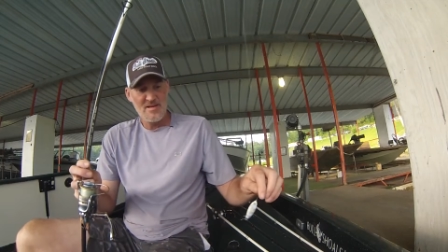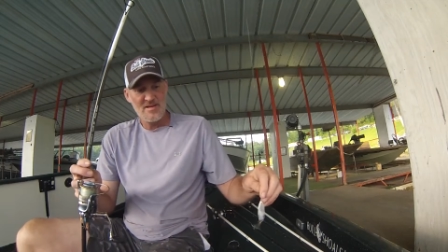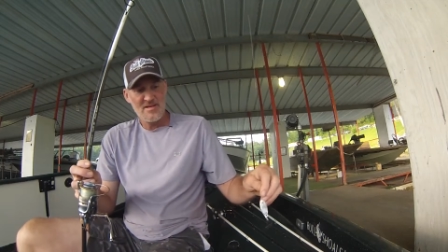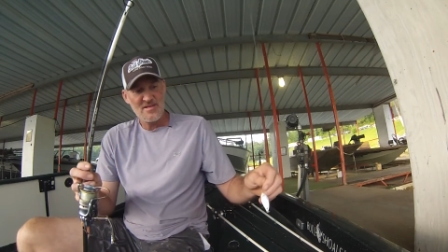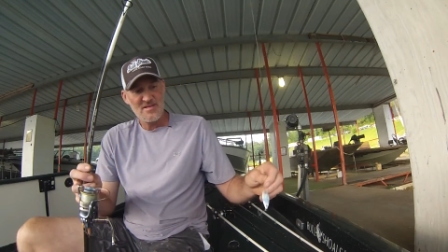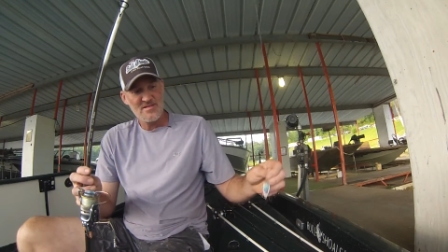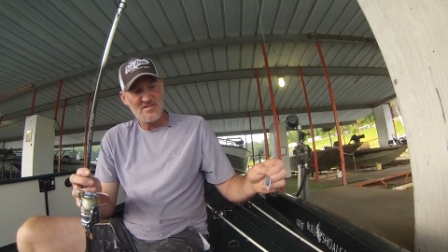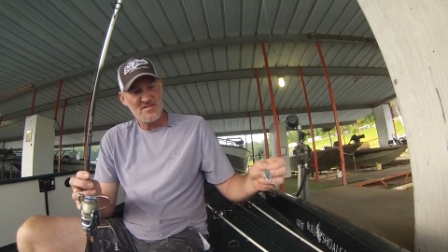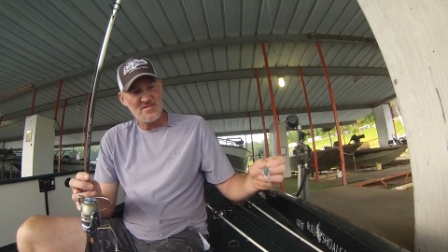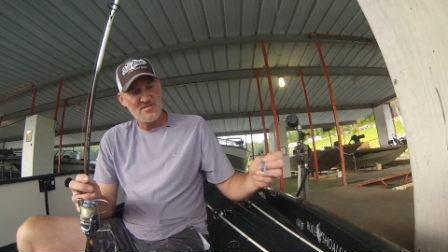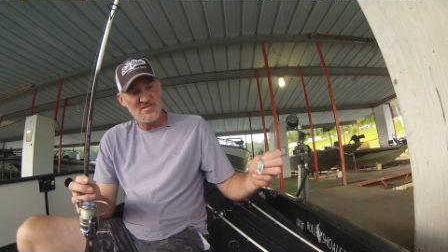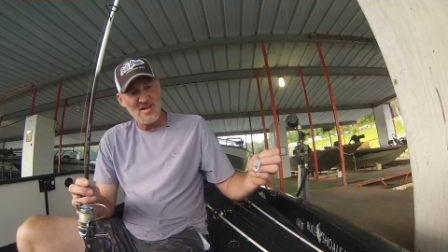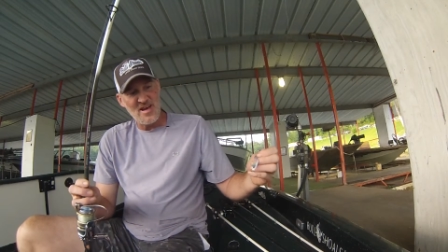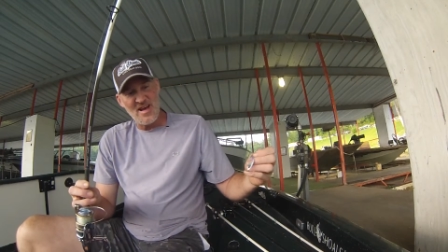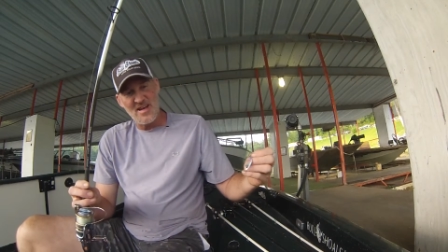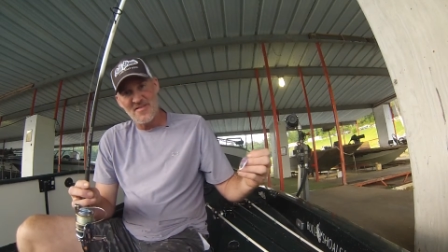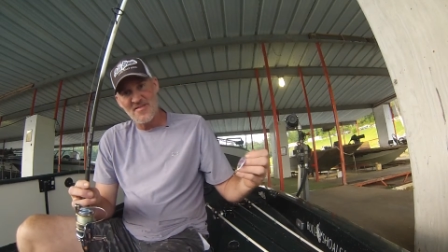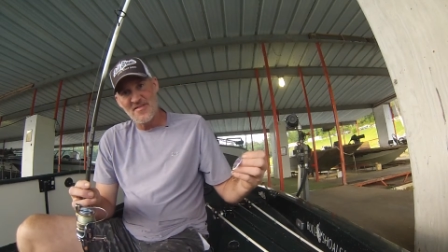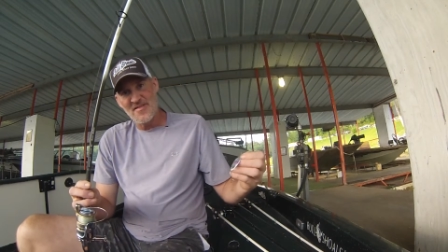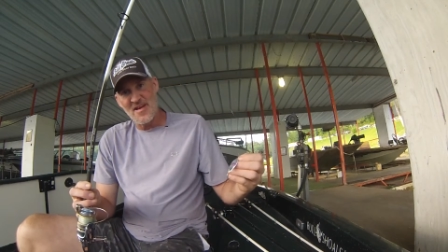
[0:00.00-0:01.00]
of the
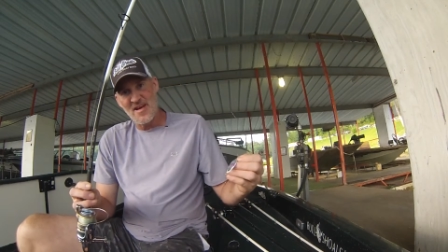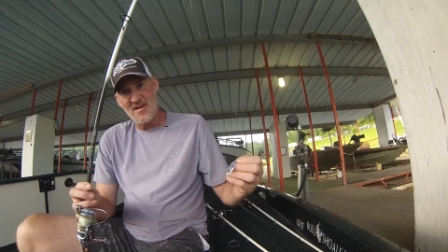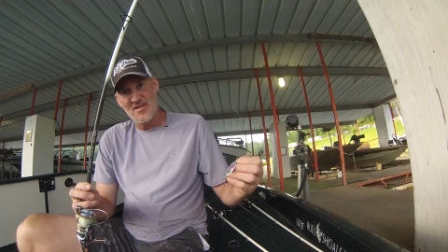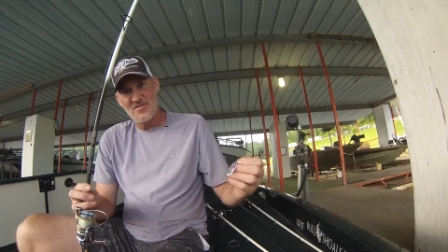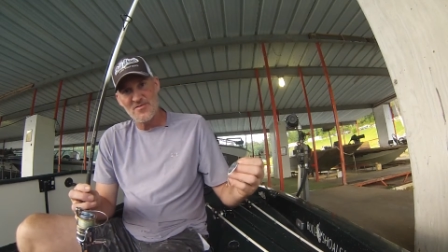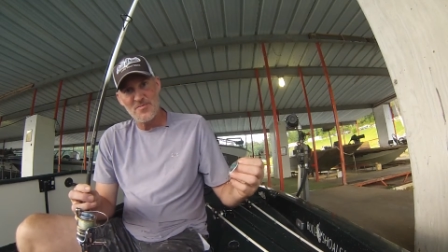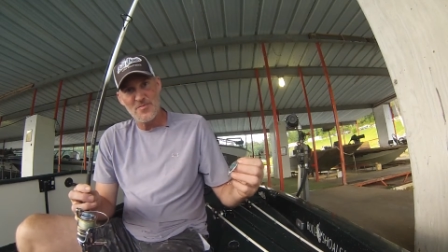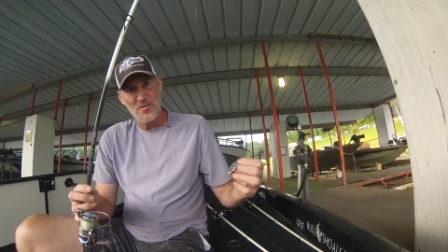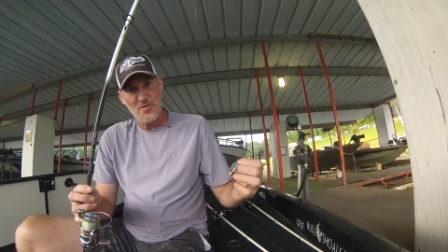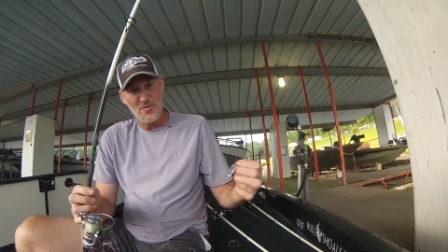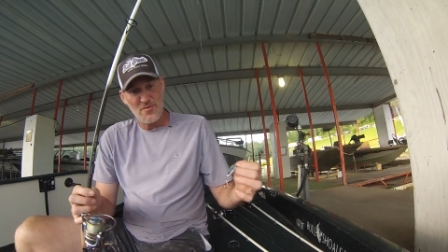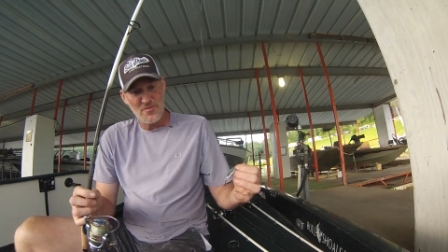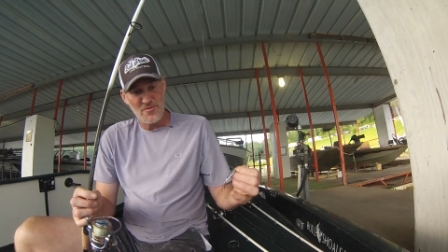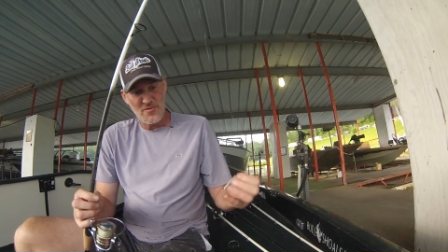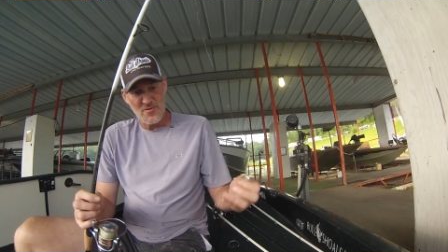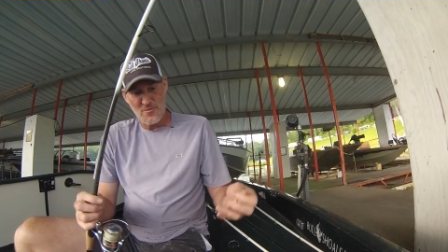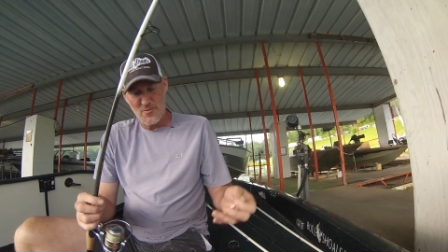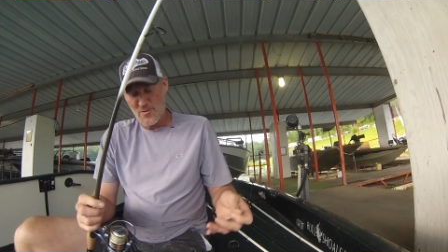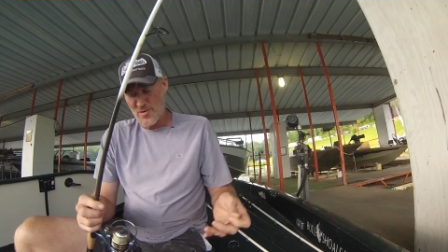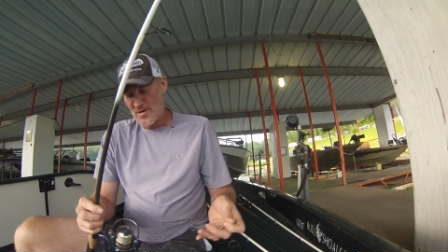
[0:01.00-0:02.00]
shad style
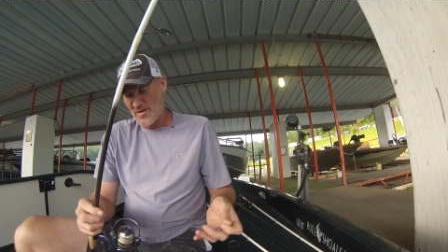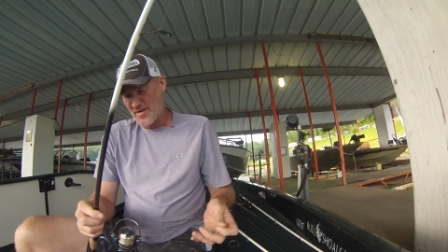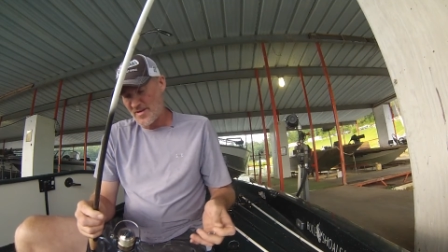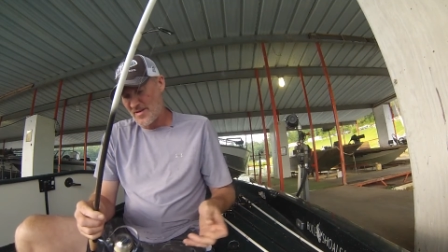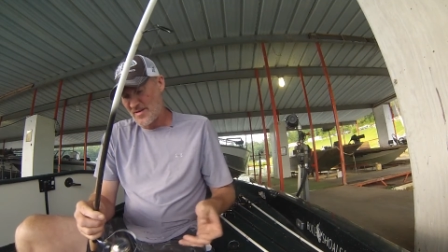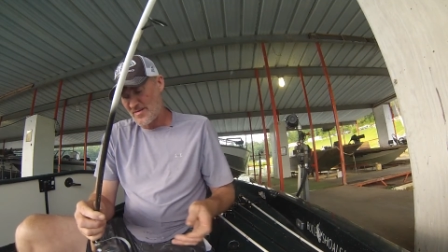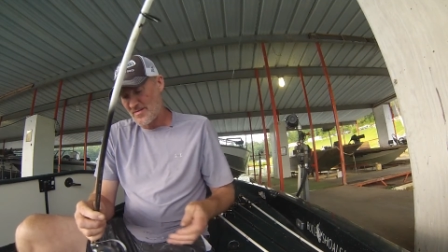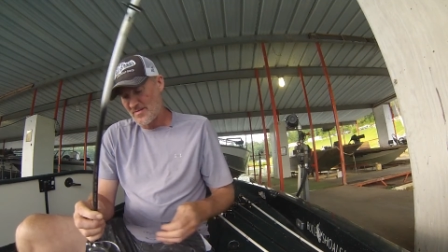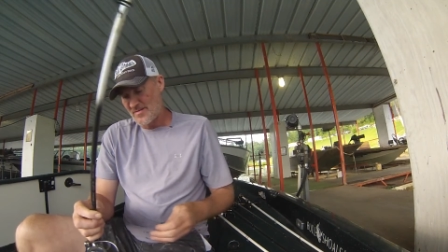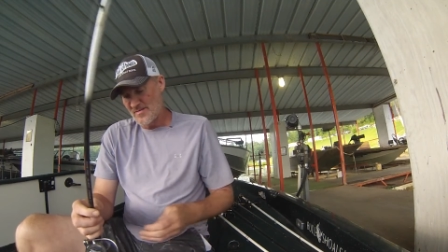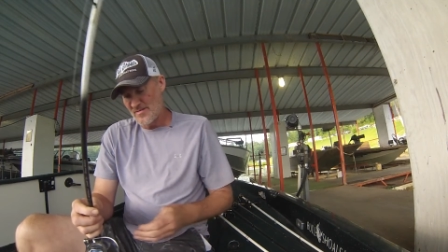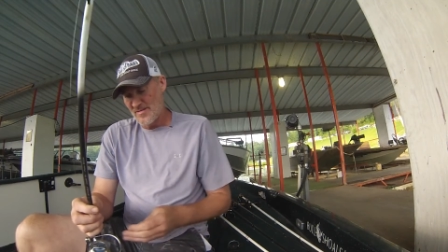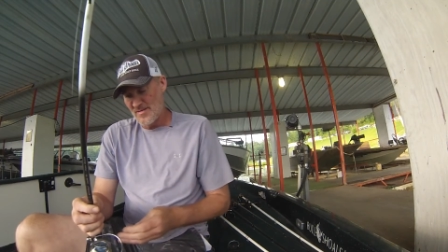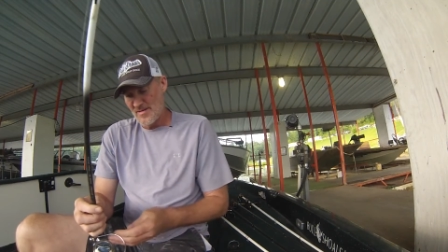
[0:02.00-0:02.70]
spoons are working.